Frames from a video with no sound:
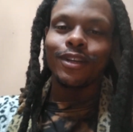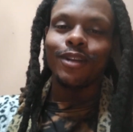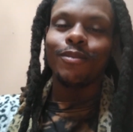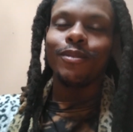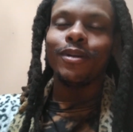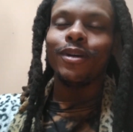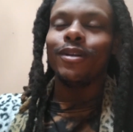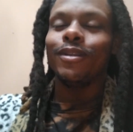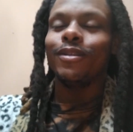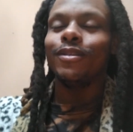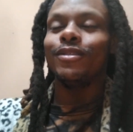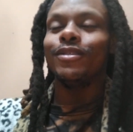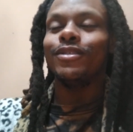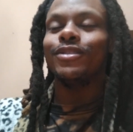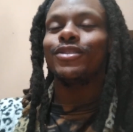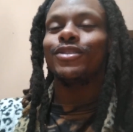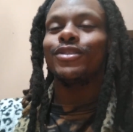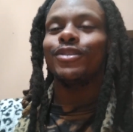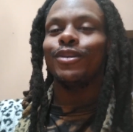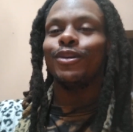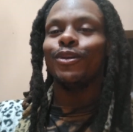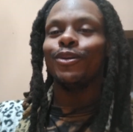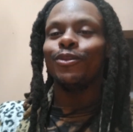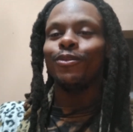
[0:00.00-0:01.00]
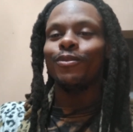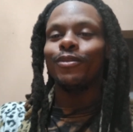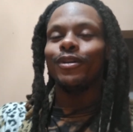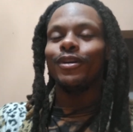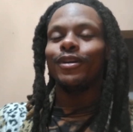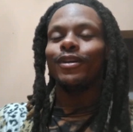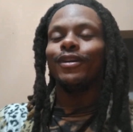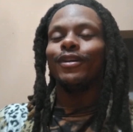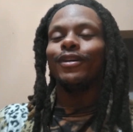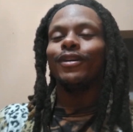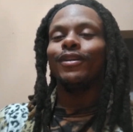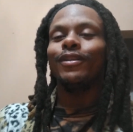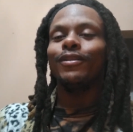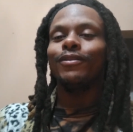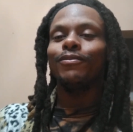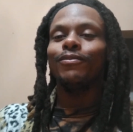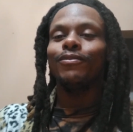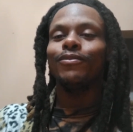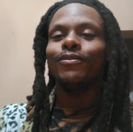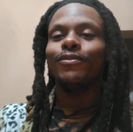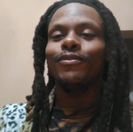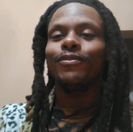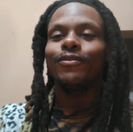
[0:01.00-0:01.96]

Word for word: come out of this show, man.